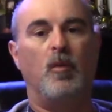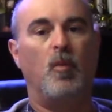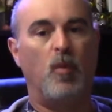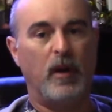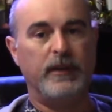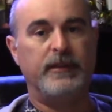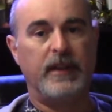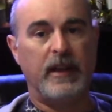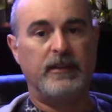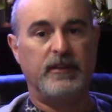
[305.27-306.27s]
Once
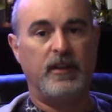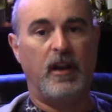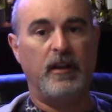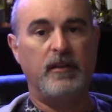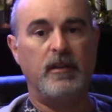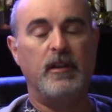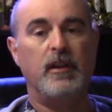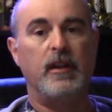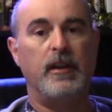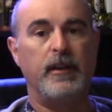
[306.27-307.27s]
that's done,
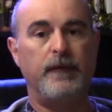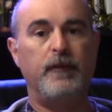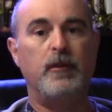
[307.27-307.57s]
if